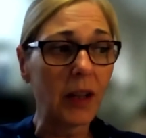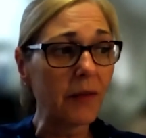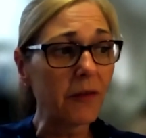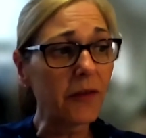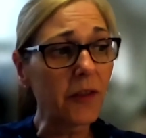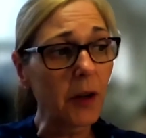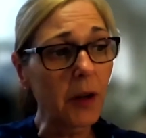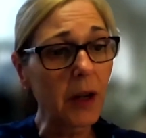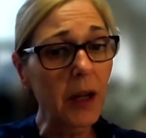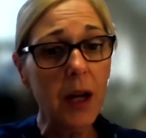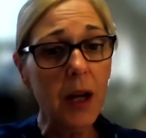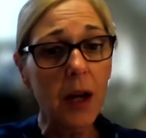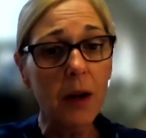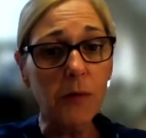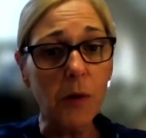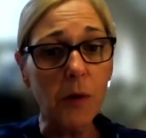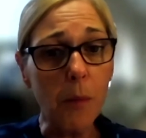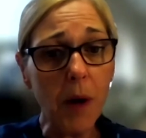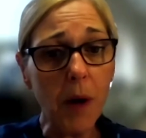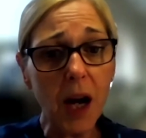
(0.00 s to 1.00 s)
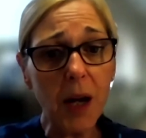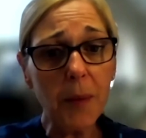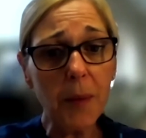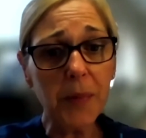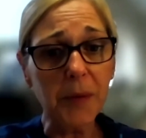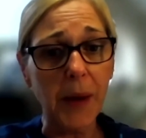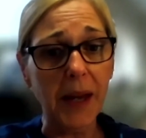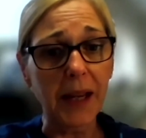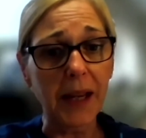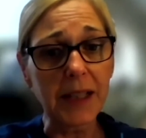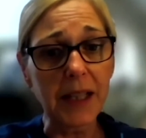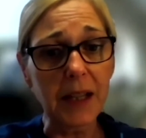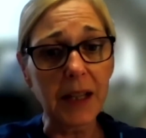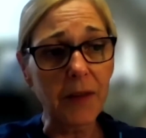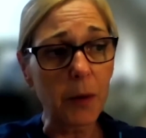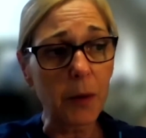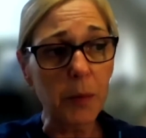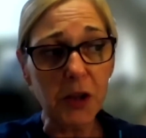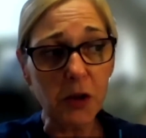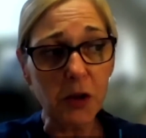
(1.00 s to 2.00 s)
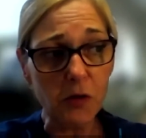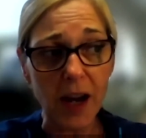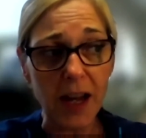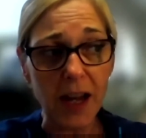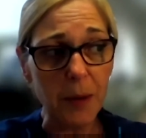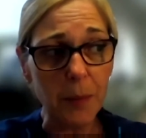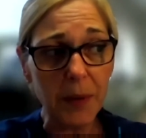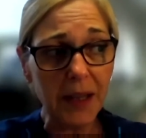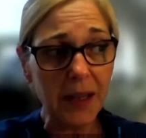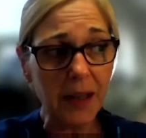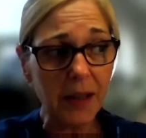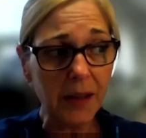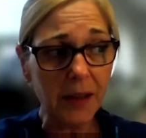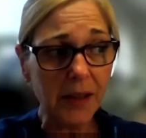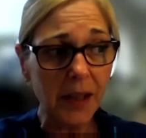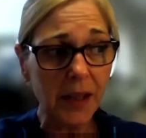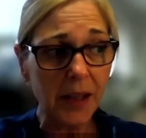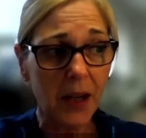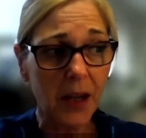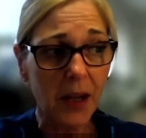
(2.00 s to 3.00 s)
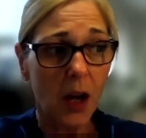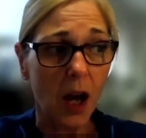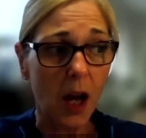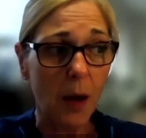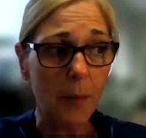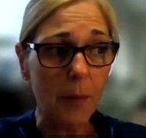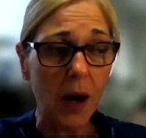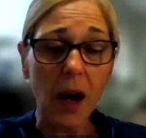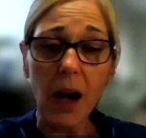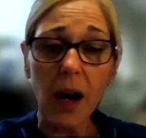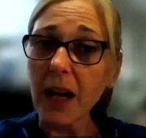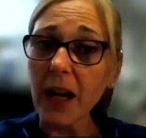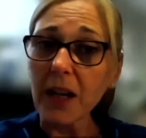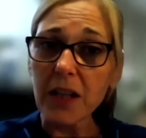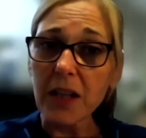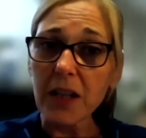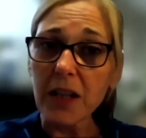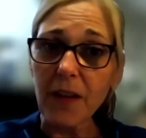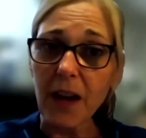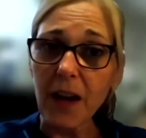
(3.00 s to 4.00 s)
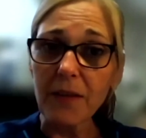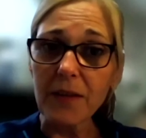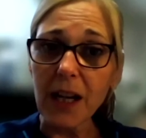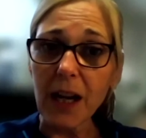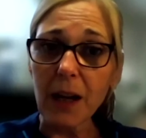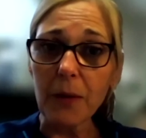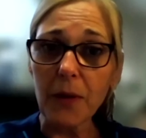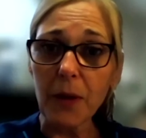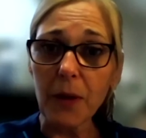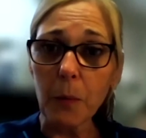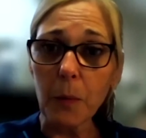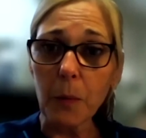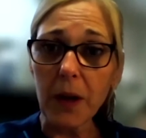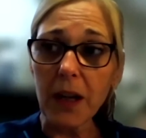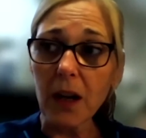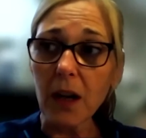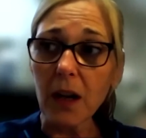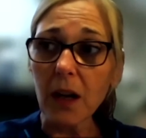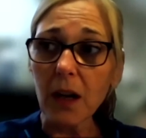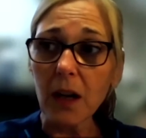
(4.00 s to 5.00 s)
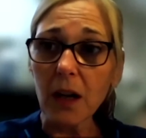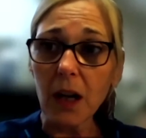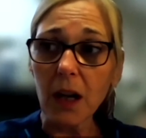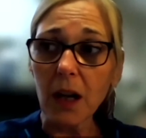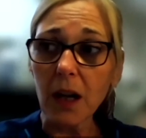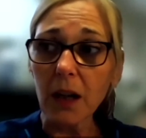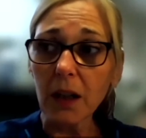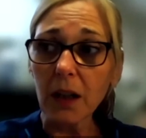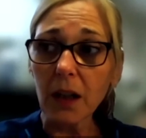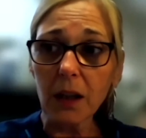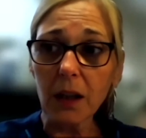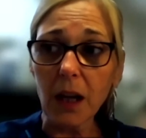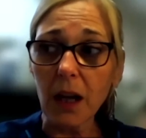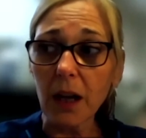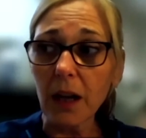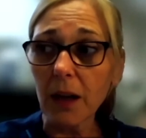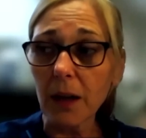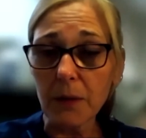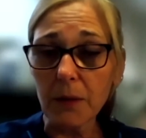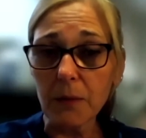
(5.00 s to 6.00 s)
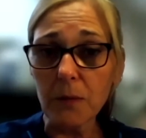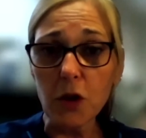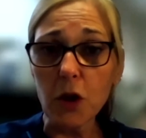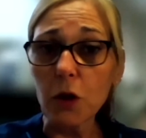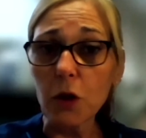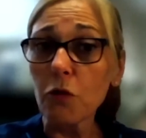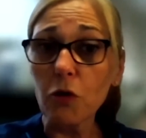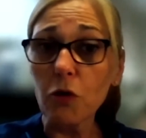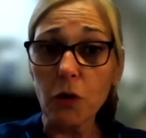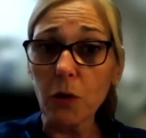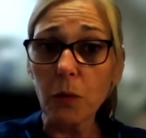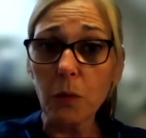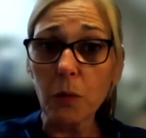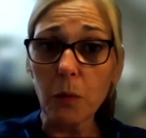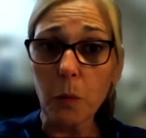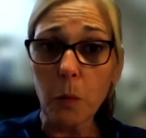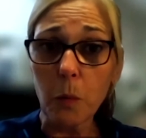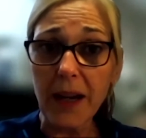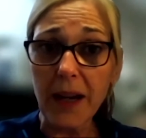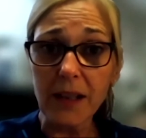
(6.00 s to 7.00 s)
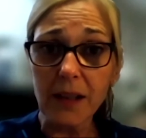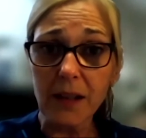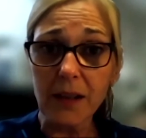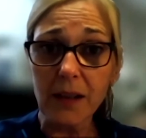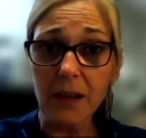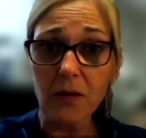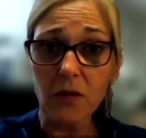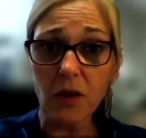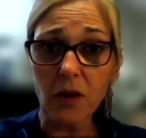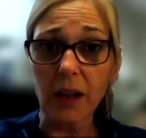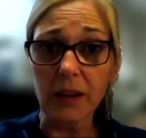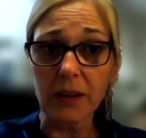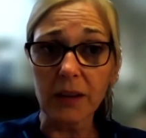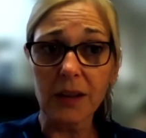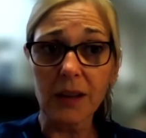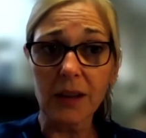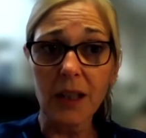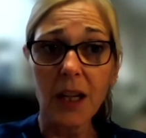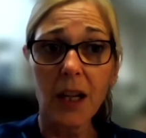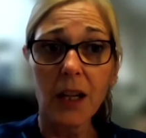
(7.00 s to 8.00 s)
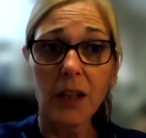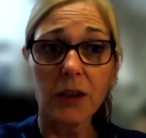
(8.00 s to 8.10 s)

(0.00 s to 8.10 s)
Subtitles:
And from my perspective, it was great because I actually found out that we are a neutral waste trust.